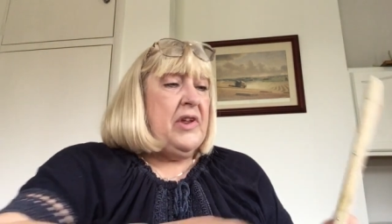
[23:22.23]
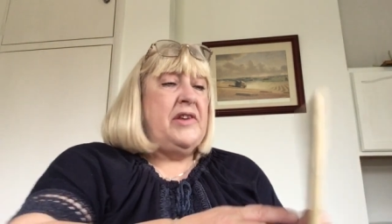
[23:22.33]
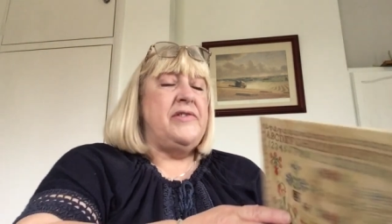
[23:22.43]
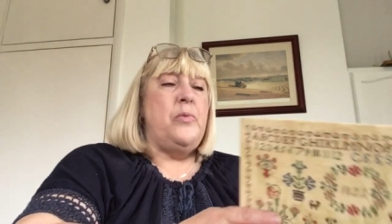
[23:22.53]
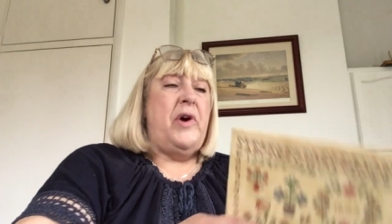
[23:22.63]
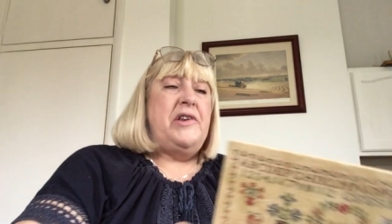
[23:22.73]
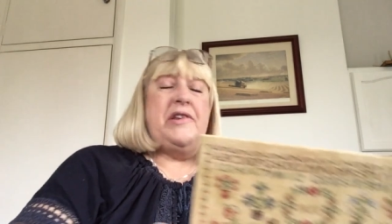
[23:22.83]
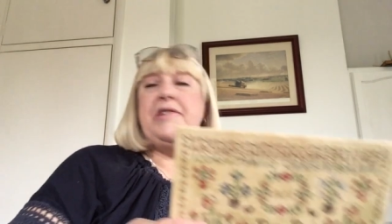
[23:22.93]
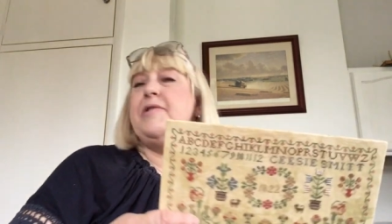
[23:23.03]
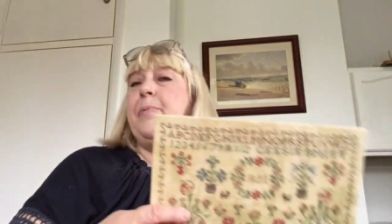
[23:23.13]
These are
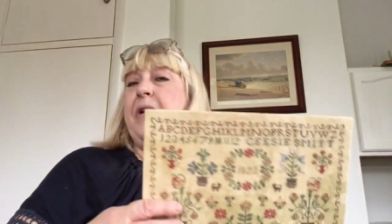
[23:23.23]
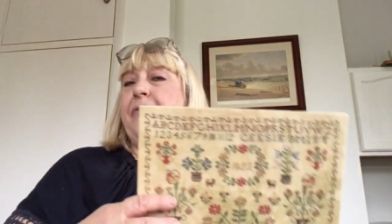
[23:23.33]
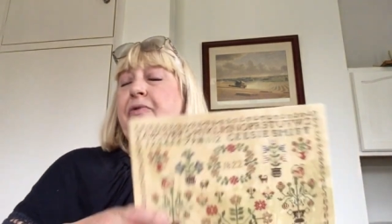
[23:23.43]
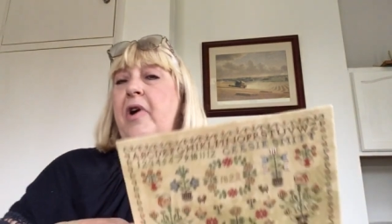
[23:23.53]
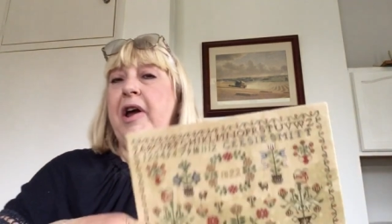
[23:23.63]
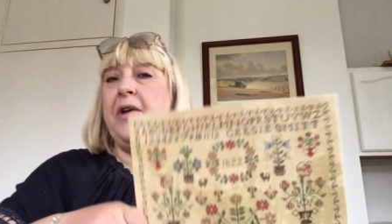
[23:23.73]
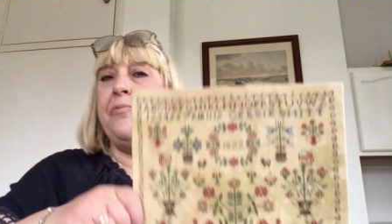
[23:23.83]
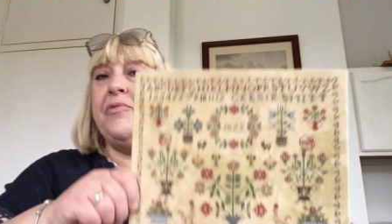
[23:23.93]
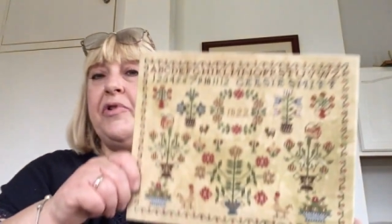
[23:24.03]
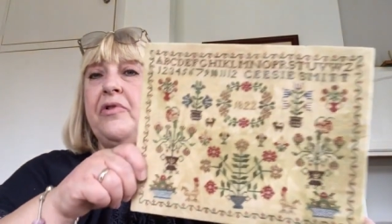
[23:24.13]
waiting to be
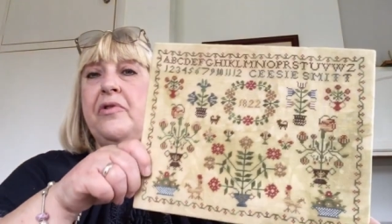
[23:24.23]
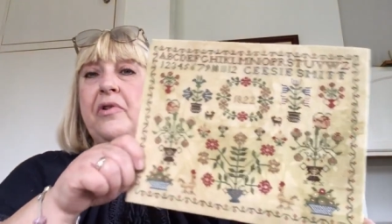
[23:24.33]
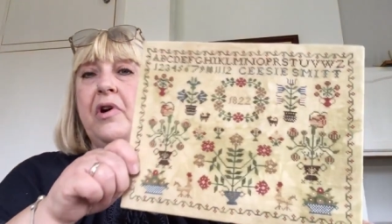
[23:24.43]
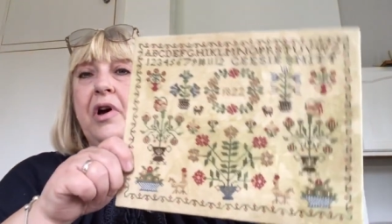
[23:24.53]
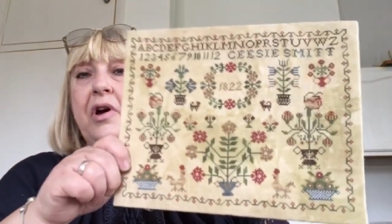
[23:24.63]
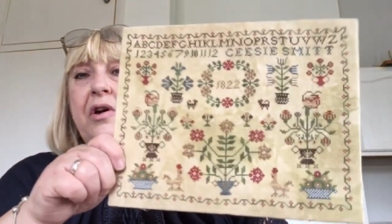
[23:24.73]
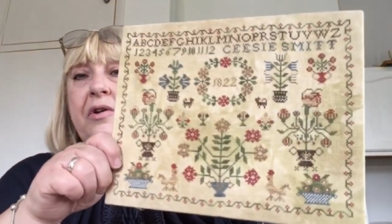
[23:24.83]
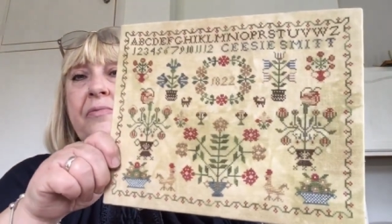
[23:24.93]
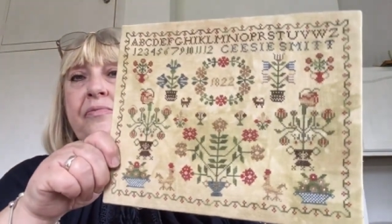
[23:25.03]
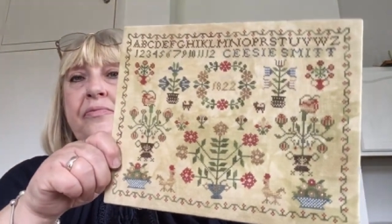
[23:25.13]
framed.
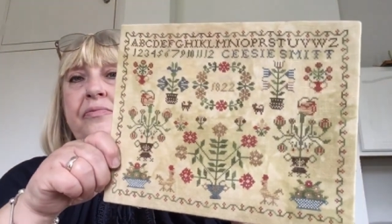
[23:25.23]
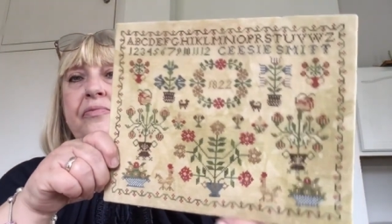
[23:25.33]
Um,